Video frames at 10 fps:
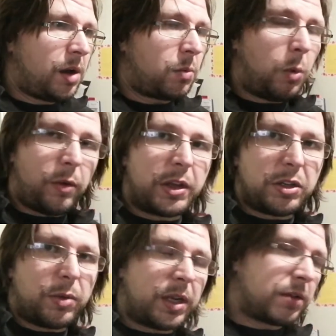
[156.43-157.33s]
what they're
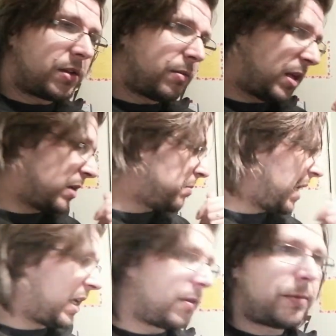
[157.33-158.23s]
doing,
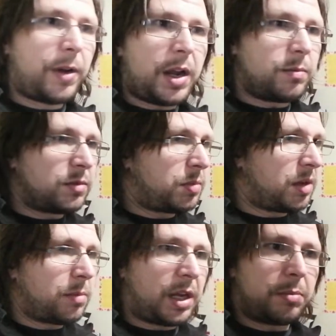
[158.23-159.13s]
making frames, be
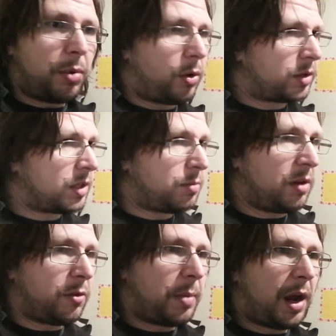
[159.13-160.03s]
it making boxes, be
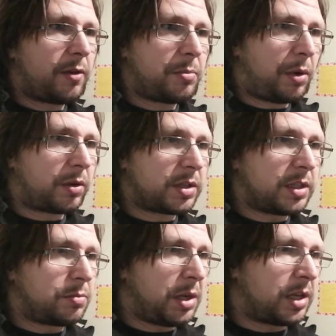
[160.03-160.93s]
it repairing
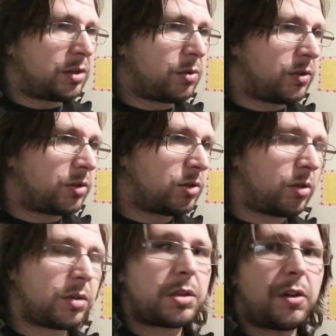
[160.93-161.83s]
boxes, be it doing the
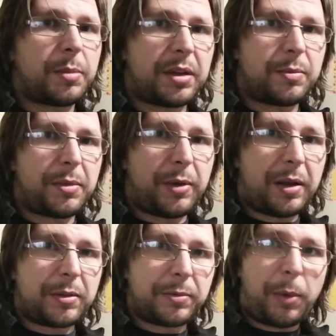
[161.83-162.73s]
sugar syrup, be it
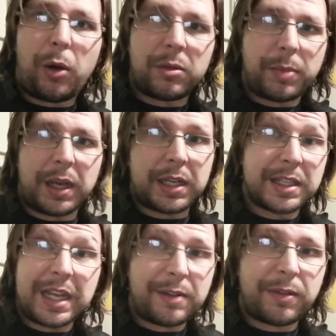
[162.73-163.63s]
preparing pollen
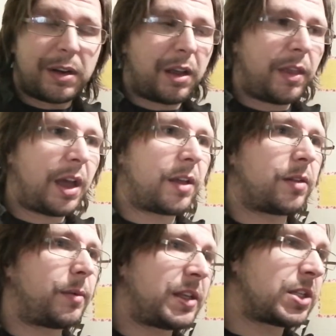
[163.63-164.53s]
patties, anything like that,
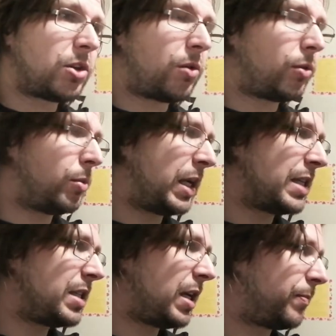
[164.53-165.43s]
the things that don't normally get
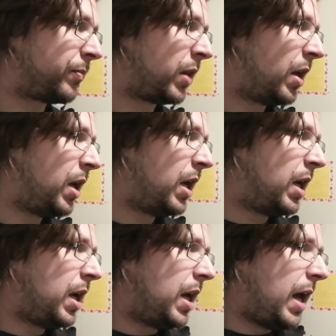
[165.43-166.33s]
seen.
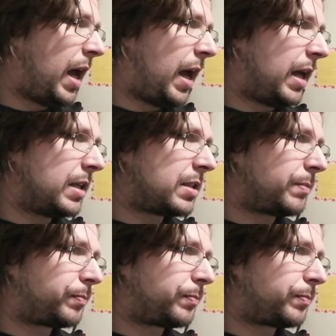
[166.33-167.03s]
And